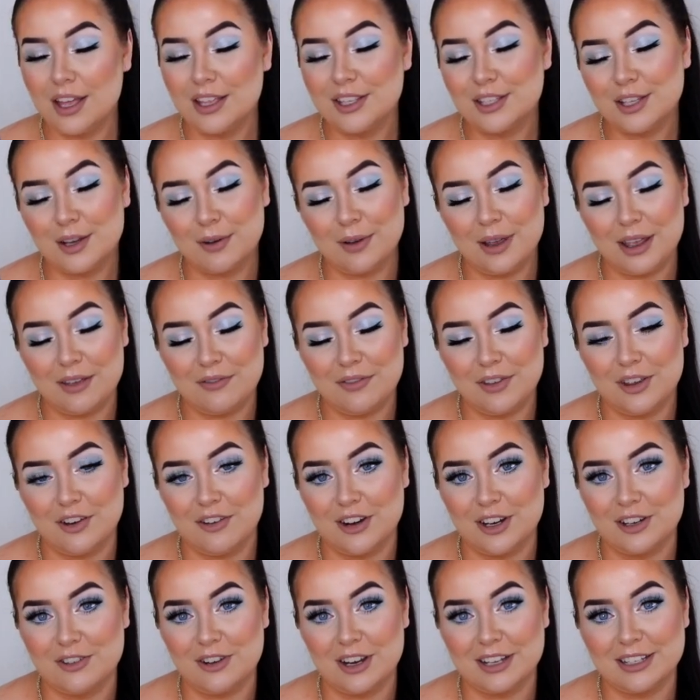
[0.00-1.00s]
So if
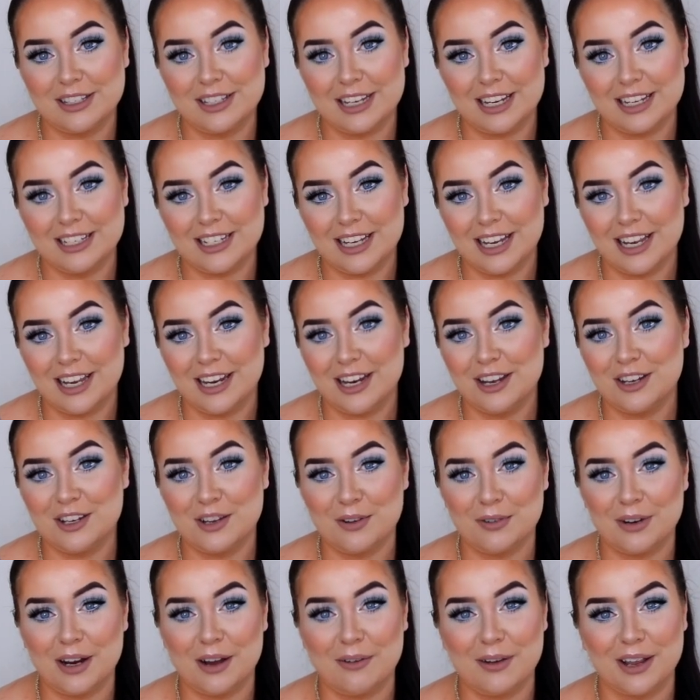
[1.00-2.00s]
you're interested in
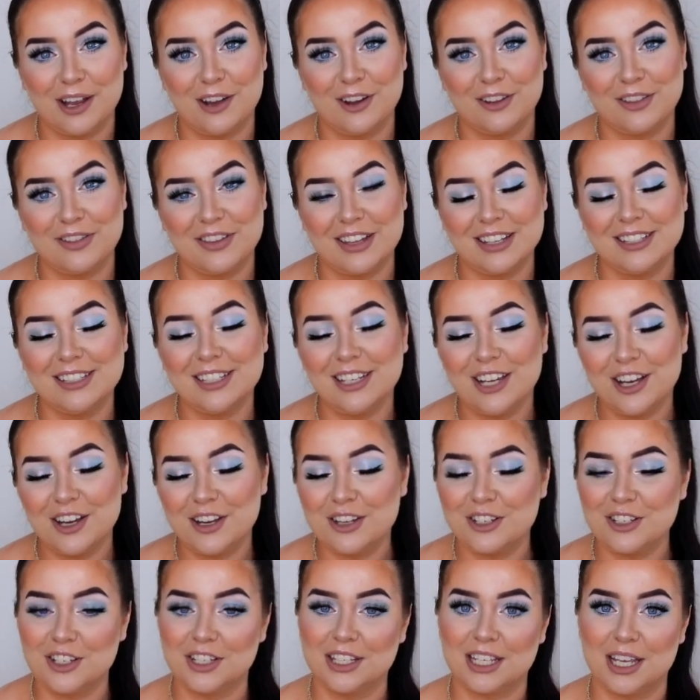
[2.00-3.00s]
knowing how I got this
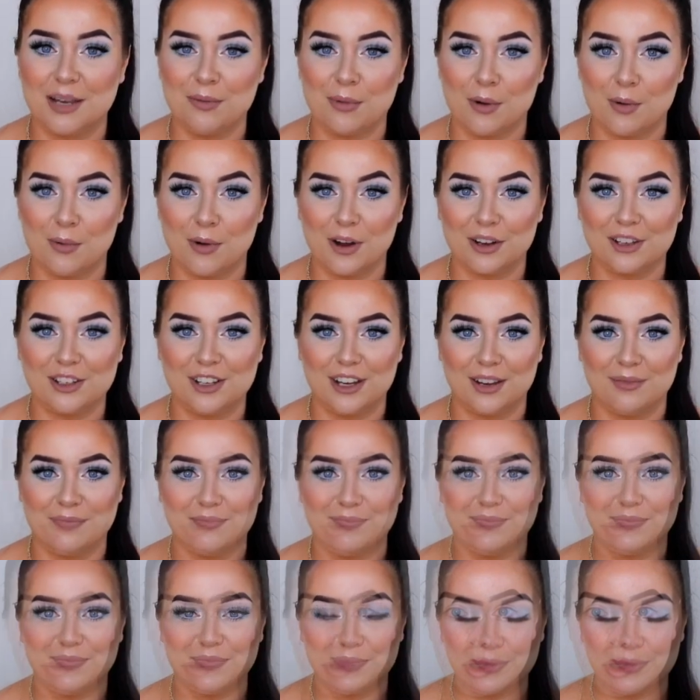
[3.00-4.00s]
look, just keep on watching.